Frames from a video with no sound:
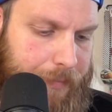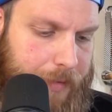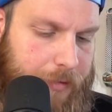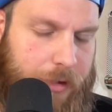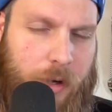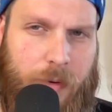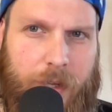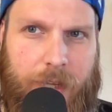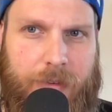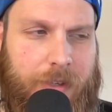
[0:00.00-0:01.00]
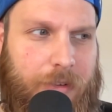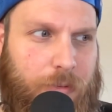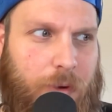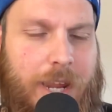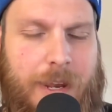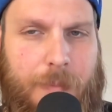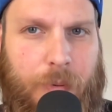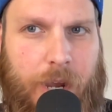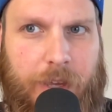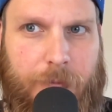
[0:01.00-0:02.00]
So it's right at a
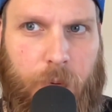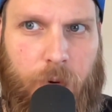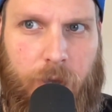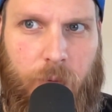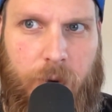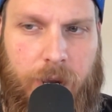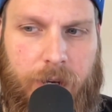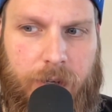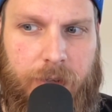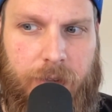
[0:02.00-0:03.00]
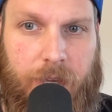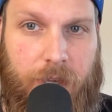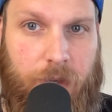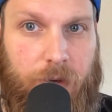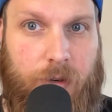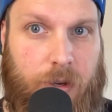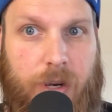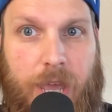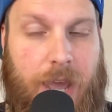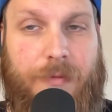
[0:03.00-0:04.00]
price point where like you're gonna
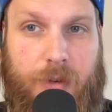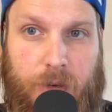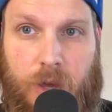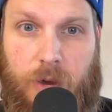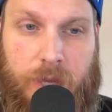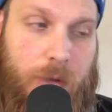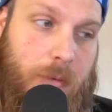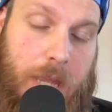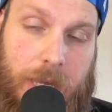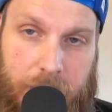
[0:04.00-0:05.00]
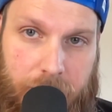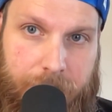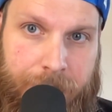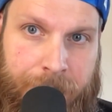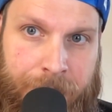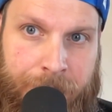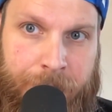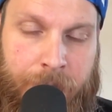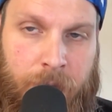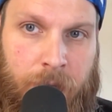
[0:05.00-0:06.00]
have to know that you like it
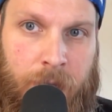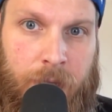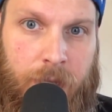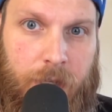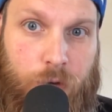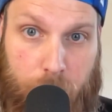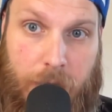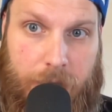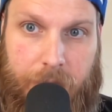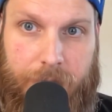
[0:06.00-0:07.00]
to buy it.